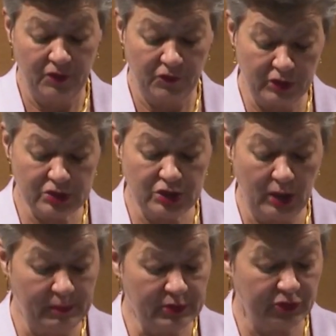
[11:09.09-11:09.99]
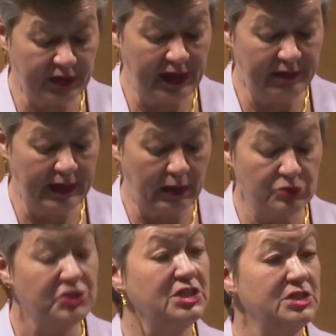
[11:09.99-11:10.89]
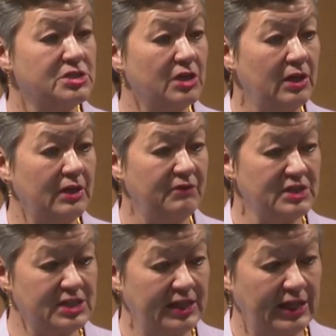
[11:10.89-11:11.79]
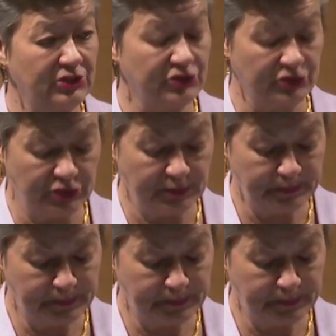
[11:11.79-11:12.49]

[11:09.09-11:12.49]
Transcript: for example, to carry out digital investigations.